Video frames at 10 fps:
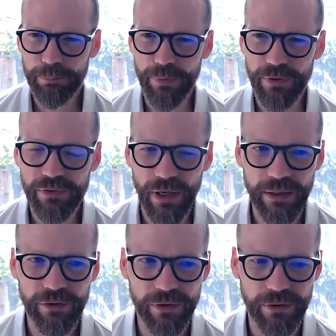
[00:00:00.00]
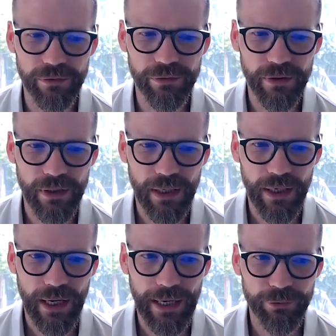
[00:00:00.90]
But the challenge is,
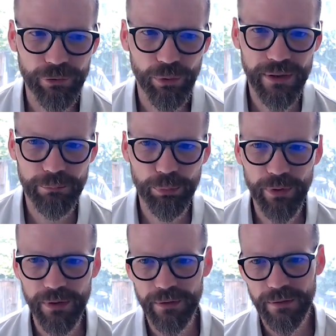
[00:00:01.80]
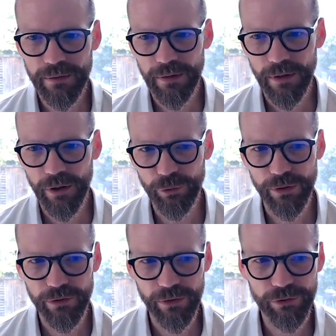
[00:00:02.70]
how do I bring an
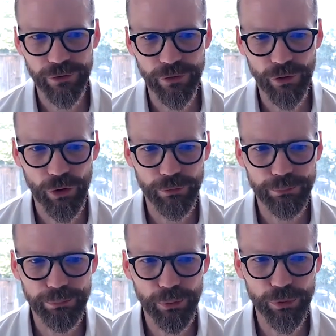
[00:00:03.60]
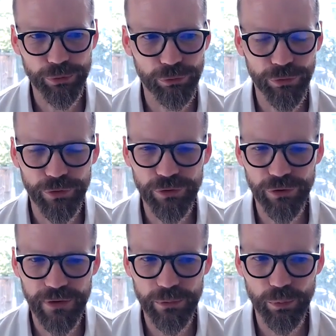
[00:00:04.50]
organization on board or on the
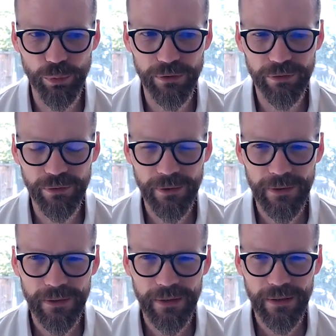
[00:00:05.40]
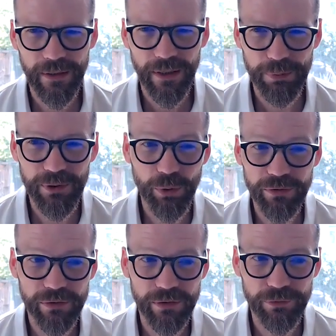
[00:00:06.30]
journey which has been quite
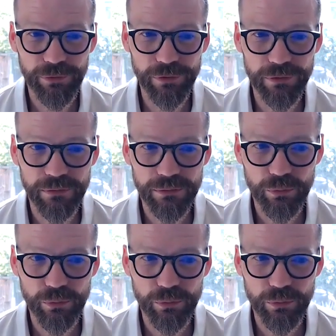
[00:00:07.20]
successful